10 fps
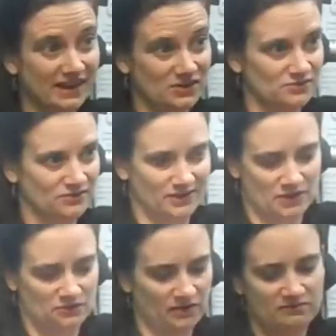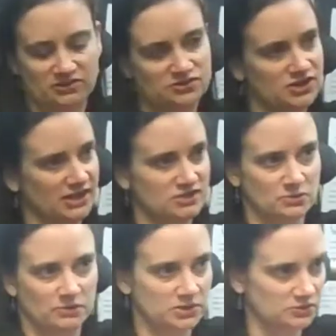could, revolutionize the
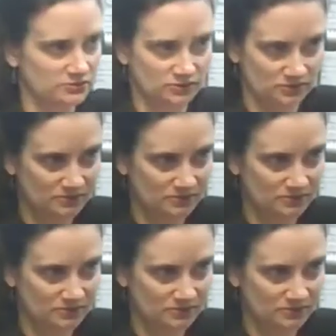way we do food.